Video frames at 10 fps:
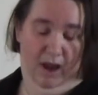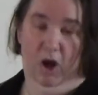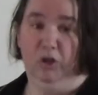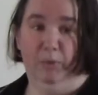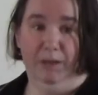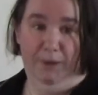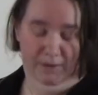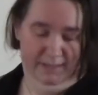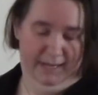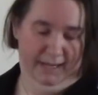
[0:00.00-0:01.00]
arguing
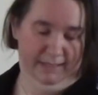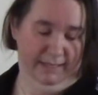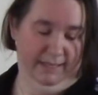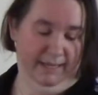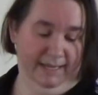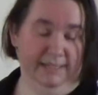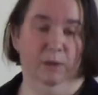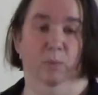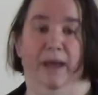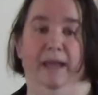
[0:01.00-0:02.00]
about intent is
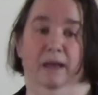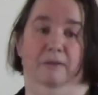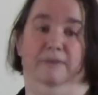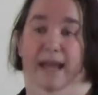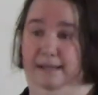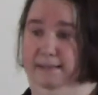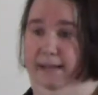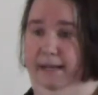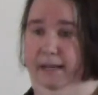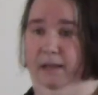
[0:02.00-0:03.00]
a way of
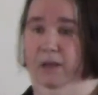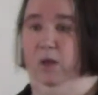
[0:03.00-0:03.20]
gaslighting,